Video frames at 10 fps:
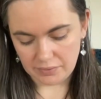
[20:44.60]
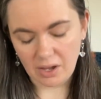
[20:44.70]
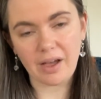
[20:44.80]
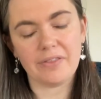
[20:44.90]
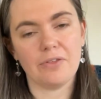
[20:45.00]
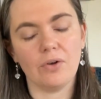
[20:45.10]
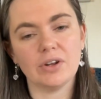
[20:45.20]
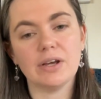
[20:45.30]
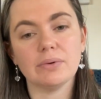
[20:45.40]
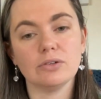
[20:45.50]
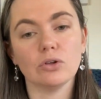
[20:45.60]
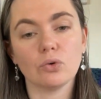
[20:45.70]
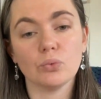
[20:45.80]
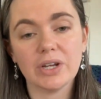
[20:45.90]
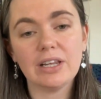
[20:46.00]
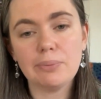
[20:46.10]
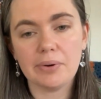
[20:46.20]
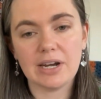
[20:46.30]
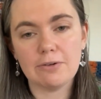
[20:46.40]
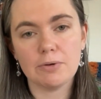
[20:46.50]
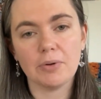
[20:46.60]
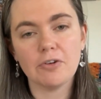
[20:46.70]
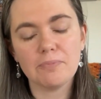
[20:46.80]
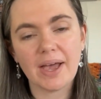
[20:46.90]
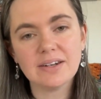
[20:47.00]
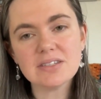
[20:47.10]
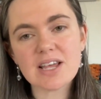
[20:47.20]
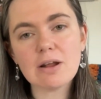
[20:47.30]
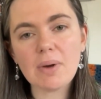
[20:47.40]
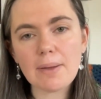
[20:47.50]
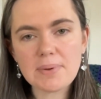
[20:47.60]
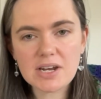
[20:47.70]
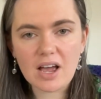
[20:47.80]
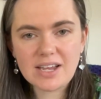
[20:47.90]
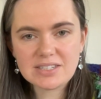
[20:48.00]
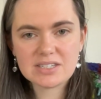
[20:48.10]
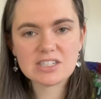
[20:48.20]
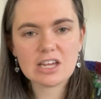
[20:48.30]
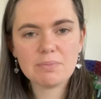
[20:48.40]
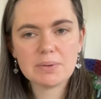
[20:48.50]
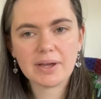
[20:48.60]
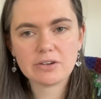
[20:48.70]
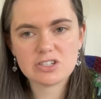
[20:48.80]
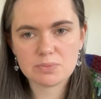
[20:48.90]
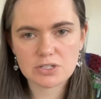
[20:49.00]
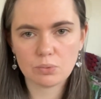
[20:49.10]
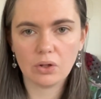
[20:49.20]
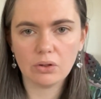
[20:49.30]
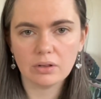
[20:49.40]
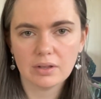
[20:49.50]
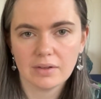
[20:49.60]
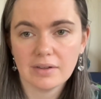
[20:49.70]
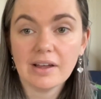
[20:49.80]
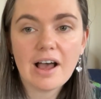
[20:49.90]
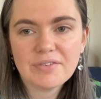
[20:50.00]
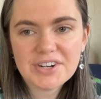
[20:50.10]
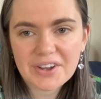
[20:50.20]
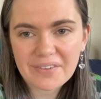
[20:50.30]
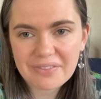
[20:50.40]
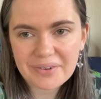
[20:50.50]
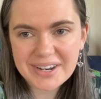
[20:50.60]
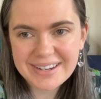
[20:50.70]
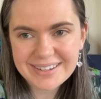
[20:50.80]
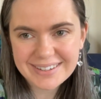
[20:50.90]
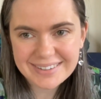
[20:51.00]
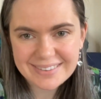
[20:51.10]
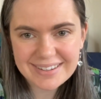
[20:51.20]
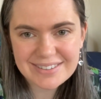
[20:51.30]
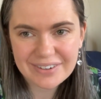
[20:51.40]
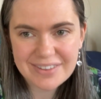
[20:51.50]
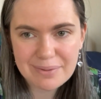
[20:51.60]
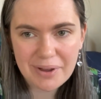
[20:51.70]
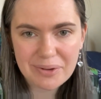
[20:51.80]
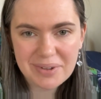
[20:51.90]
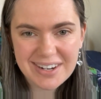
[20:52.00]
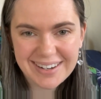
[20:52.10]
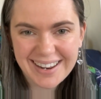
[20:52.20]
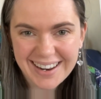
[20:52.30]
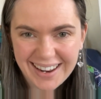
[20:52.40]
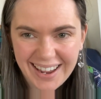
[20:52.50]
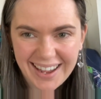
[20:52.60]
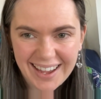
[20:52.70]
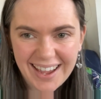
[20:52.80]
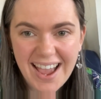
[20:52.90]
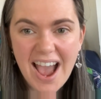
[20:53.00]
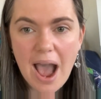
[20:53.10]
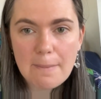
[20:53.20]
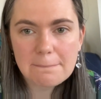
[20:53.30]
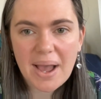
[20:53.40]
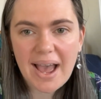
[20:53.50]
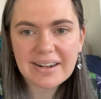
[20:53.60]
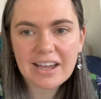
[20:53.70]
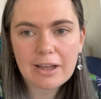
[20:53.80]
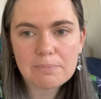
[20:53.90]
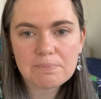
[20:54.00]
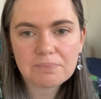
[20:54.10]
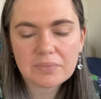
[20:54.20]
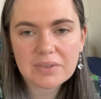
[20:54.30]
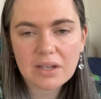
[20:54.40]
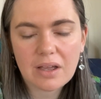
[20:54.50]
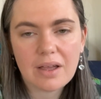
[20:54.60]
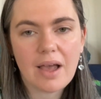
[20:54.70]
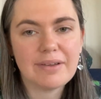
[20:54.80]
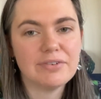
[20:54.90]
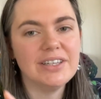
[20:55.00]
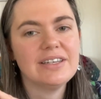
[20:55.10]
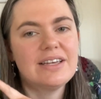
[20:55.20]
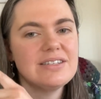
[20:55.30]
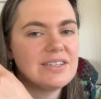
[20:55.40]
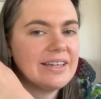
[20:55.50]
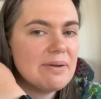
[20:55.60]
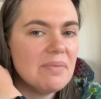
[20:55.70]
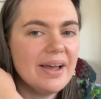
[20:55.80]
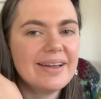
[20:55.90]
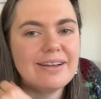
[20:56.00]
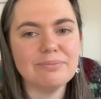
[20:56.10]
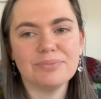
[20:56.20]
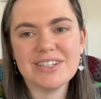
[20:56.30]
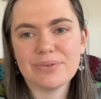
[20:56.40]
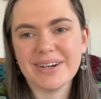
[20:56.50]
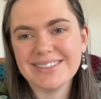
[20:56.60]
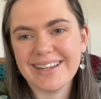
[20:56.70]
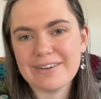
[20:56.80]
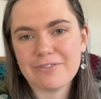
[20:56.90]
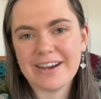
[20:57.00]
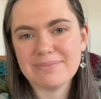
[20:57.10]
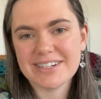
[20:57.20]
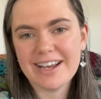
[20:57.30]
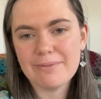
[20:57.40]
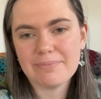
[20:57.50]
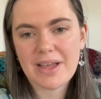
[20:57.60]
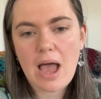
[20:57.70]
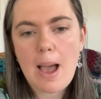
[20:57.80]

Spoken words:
I thought it would look really pretty for both patterns, and it might be nice. This is going to be my Christmas wall. I've only got 3 things on at the moment, but I really need to get my Winter Wonderland framed up.